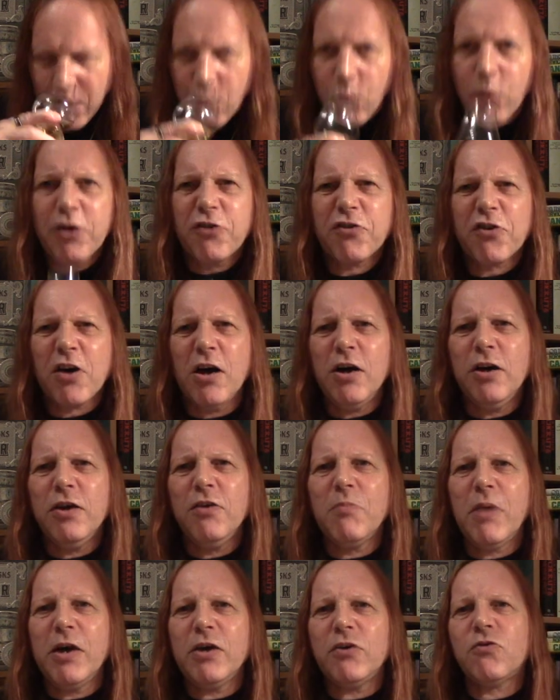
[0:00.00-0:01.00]
which kind
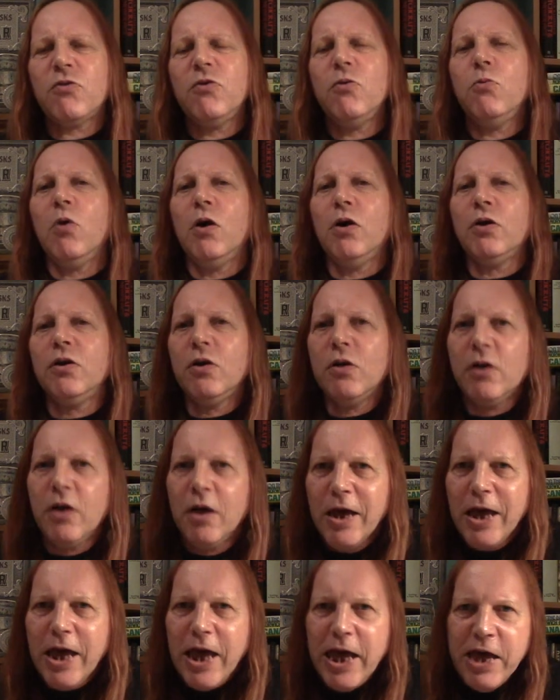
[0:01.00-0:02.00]
of makes you wonder
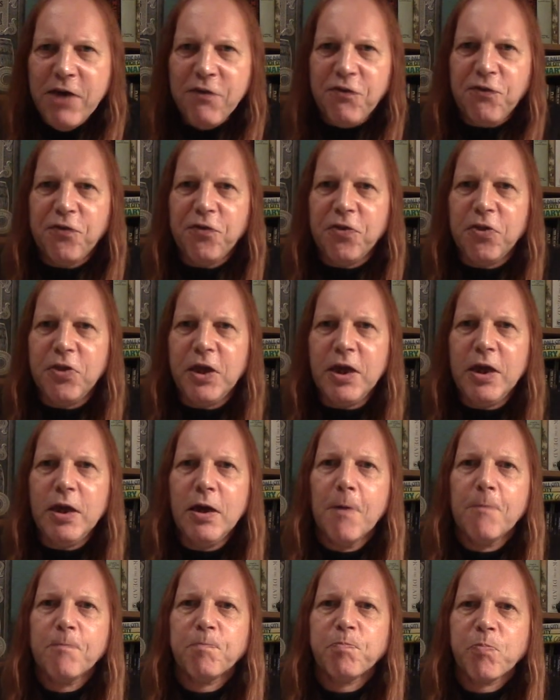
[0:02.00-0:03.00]
if the